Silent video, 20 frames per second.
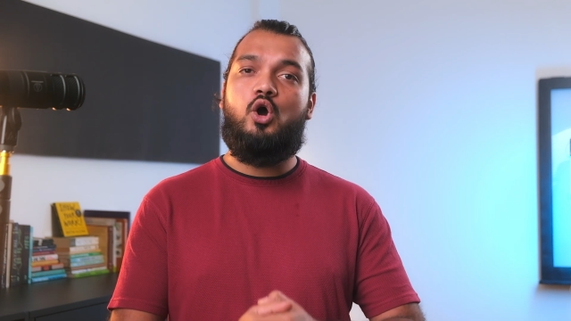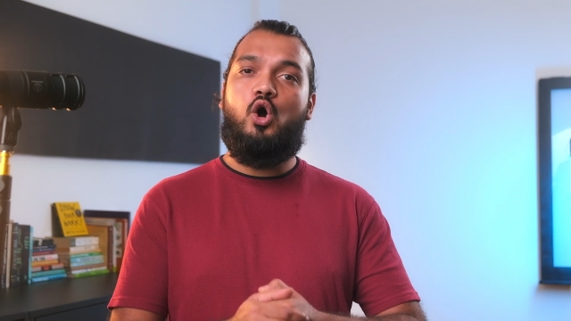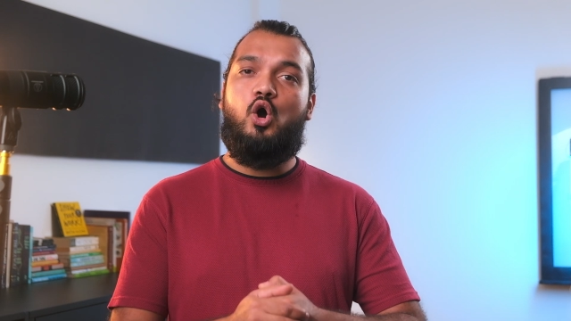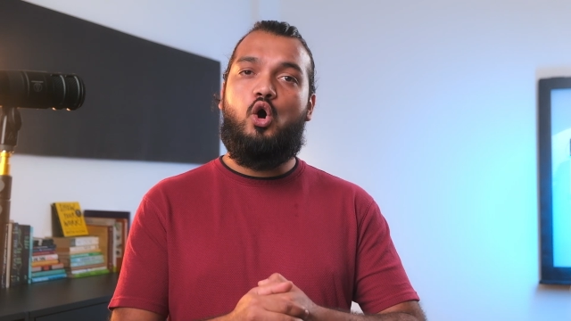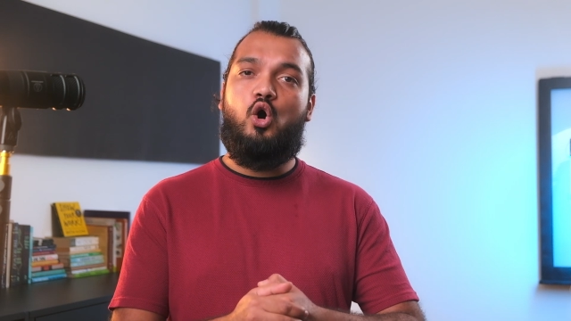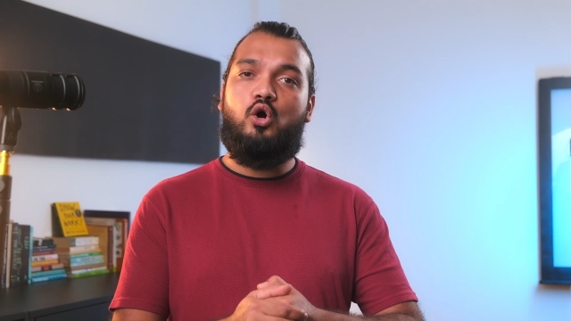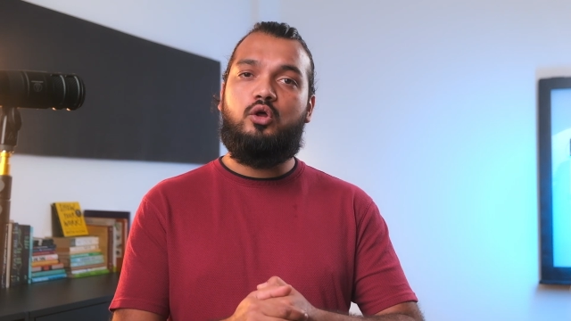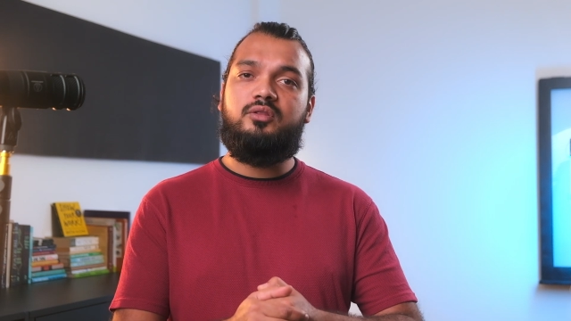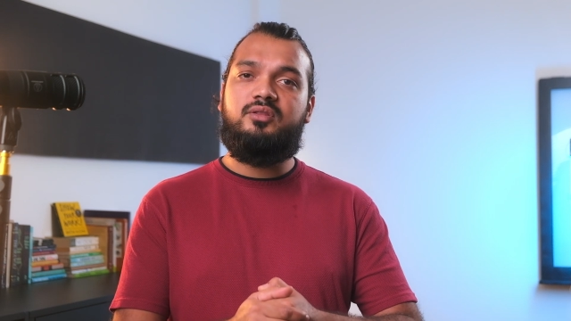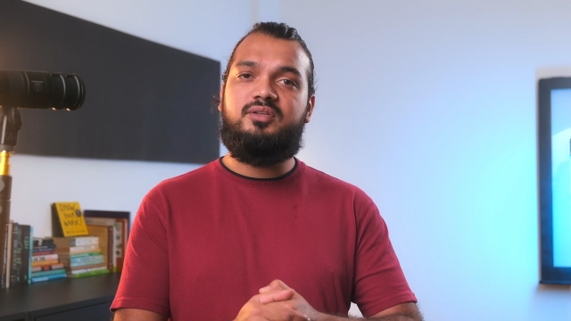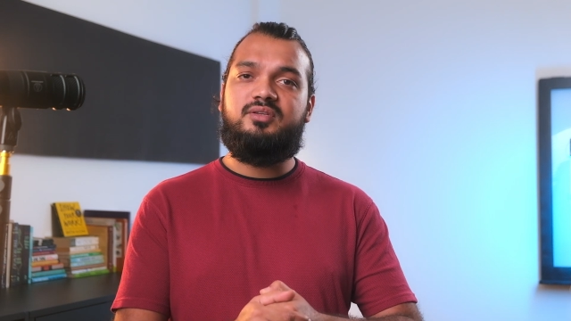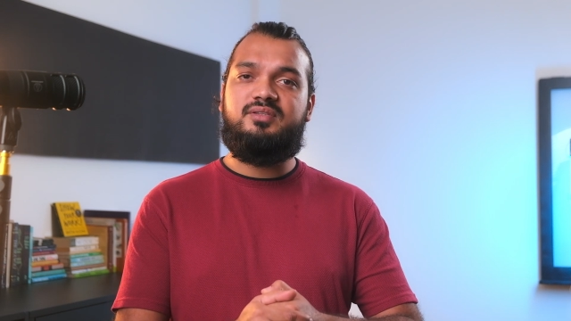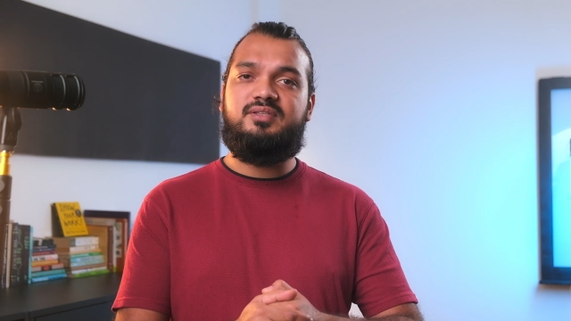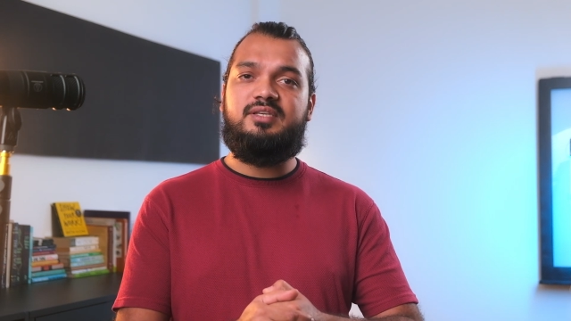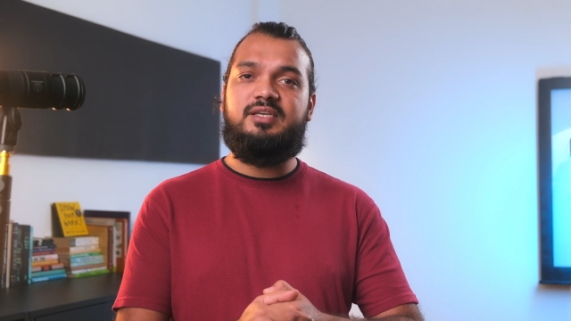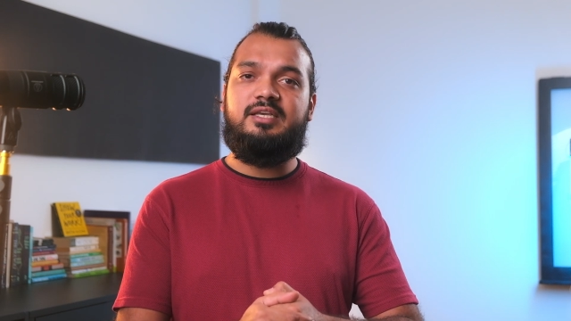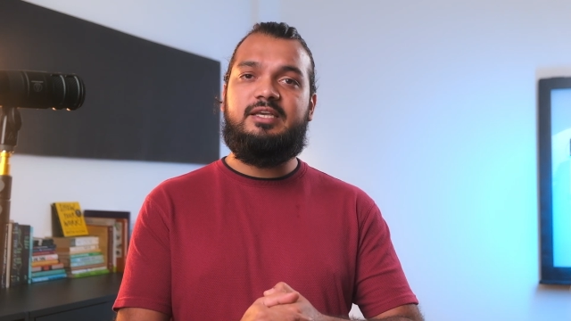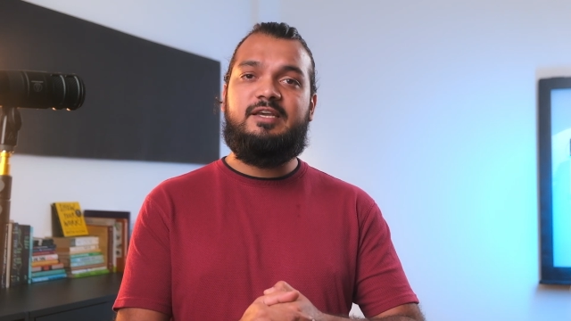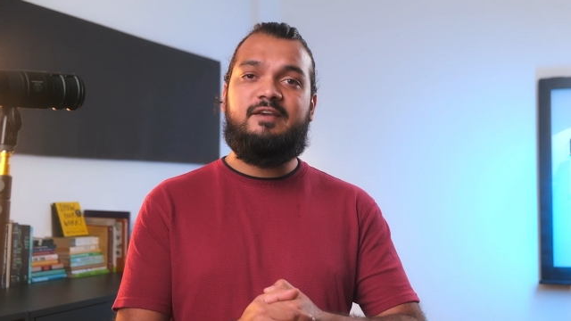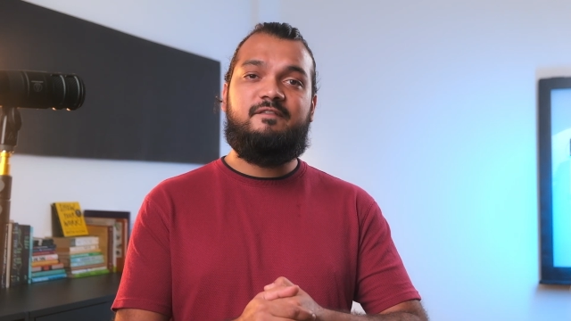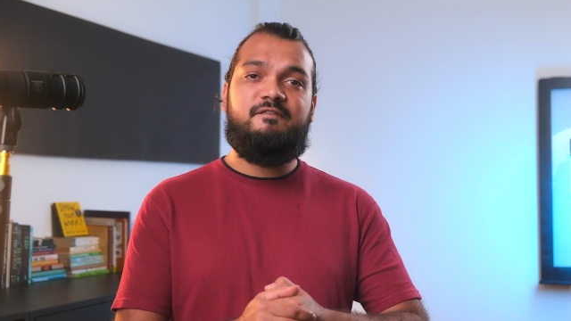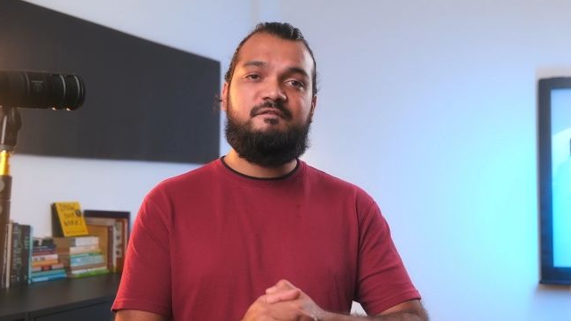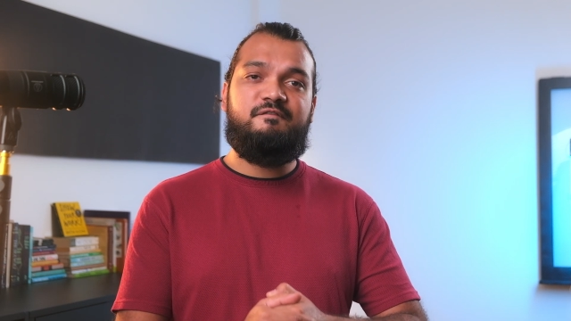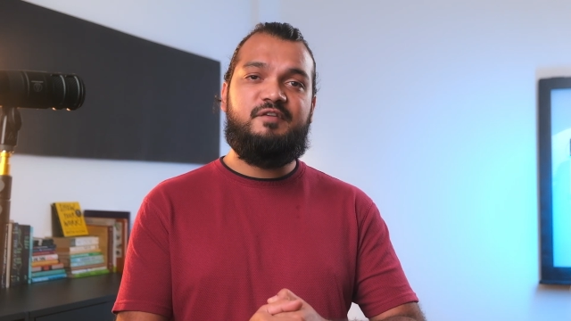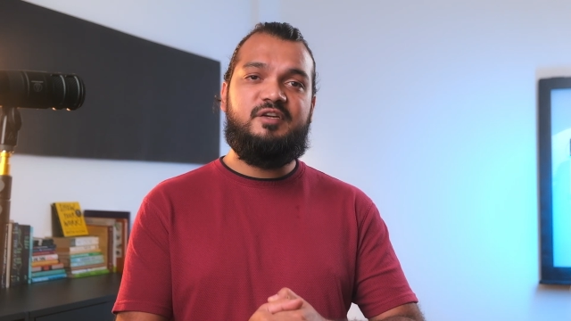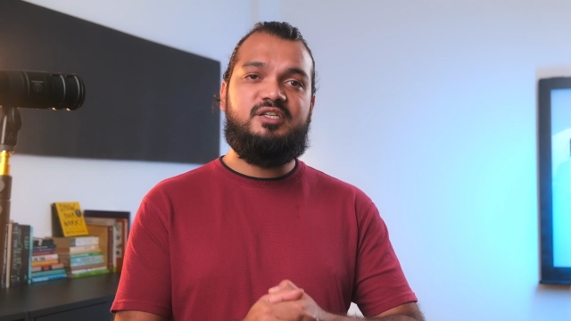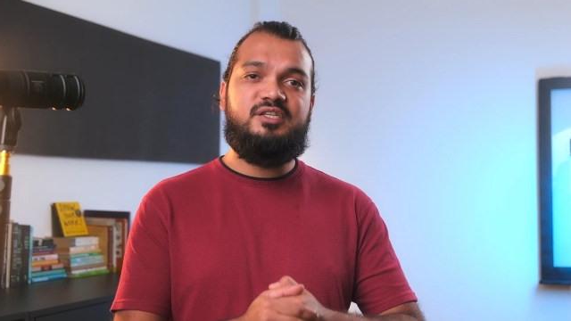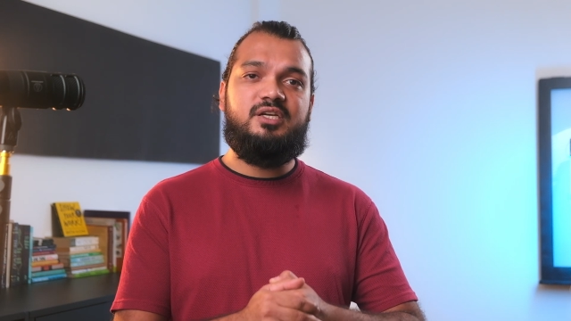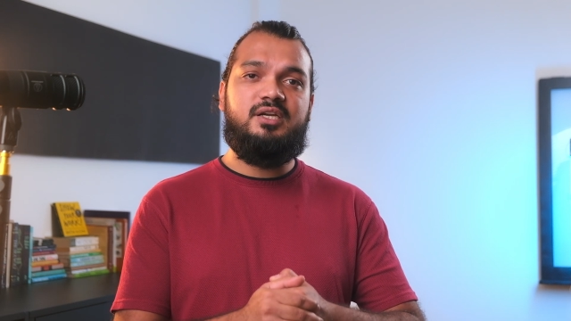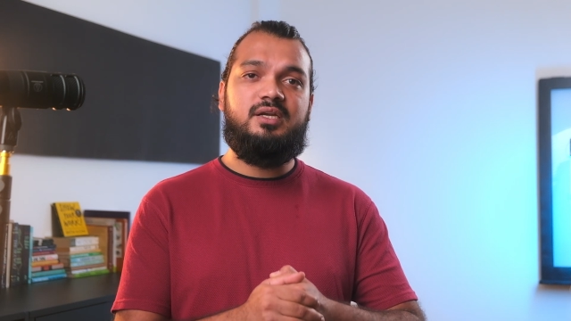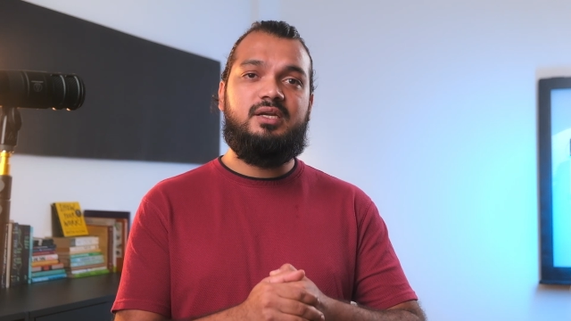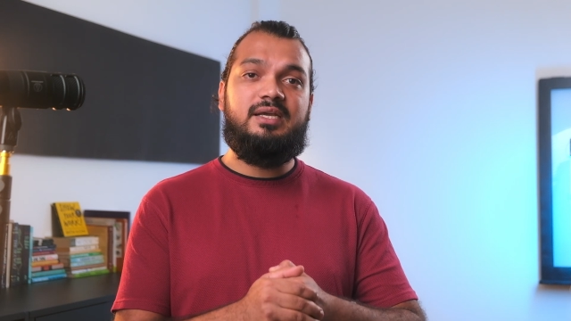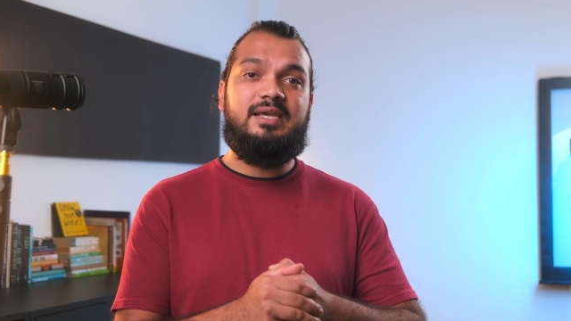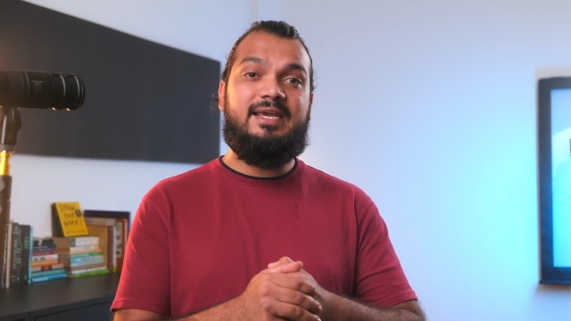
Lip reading: on the sea fishing